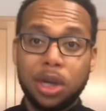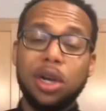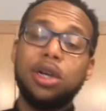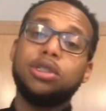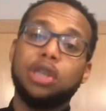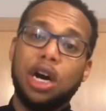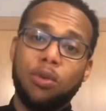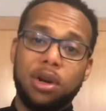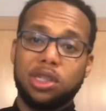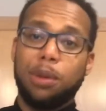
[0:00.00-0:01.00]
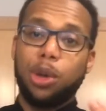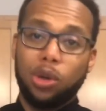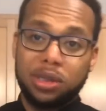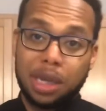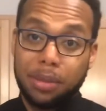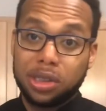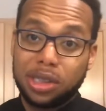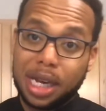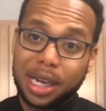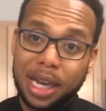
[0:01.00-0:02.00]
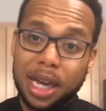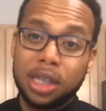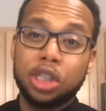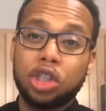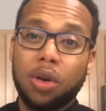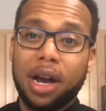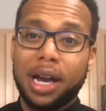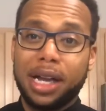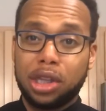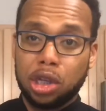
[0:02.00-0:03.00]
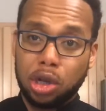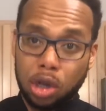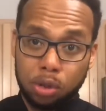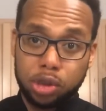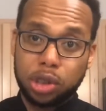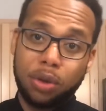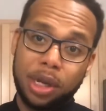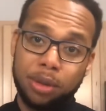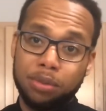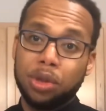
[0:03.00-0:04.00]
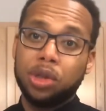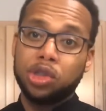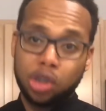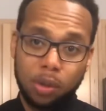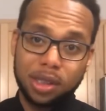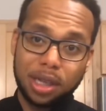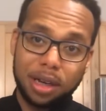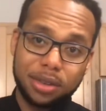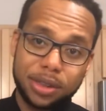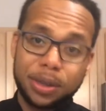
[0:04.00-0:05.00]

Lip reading: so I want to try to reduce it as much as I can, so I got the low sodium soy sauce.